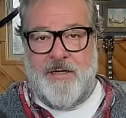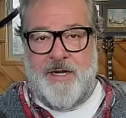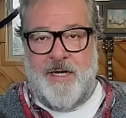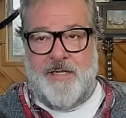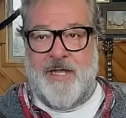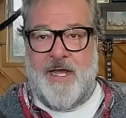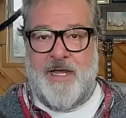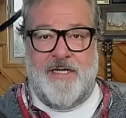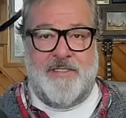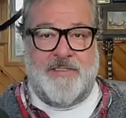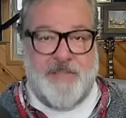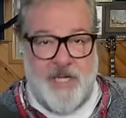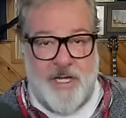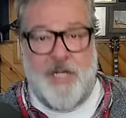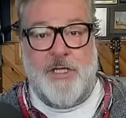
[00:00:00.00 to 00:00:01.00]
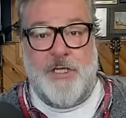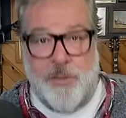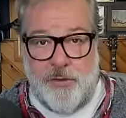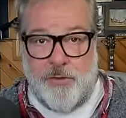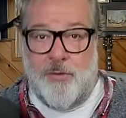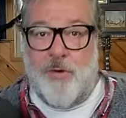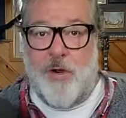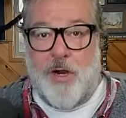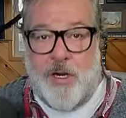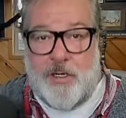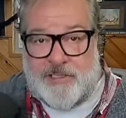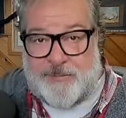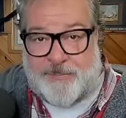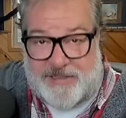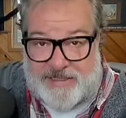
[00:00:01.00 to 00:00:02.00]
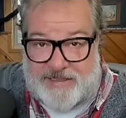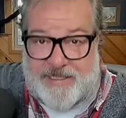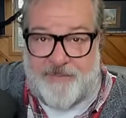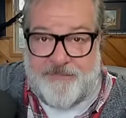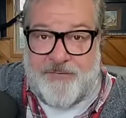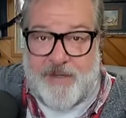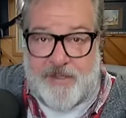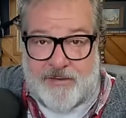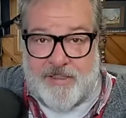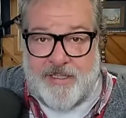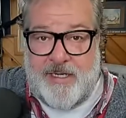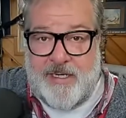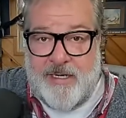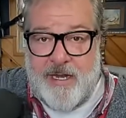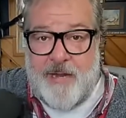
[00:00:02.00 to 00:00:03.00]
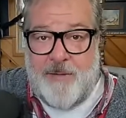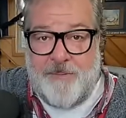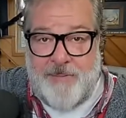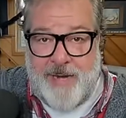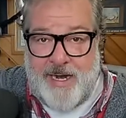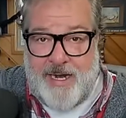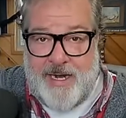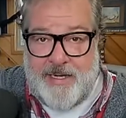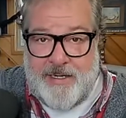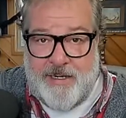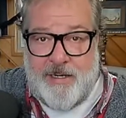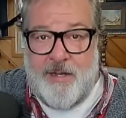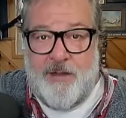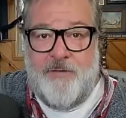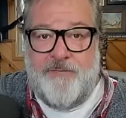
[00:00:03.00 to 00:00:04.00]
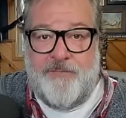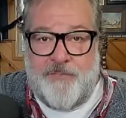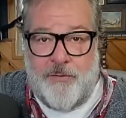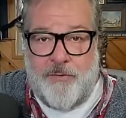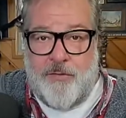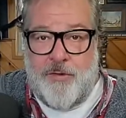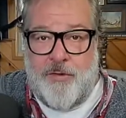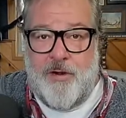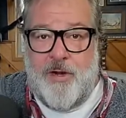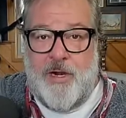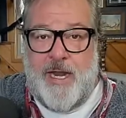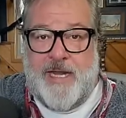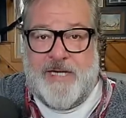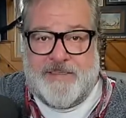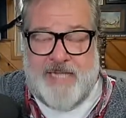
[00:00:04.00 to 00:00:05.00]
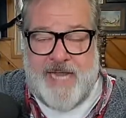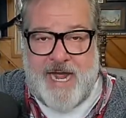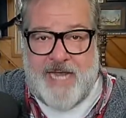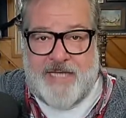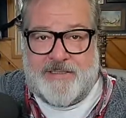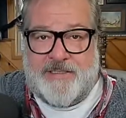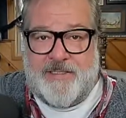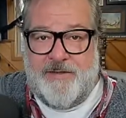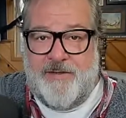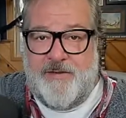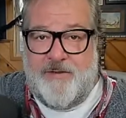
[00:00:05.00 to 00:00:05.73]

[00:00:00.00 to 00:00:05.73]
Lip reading: And that is, you are specifically made for a task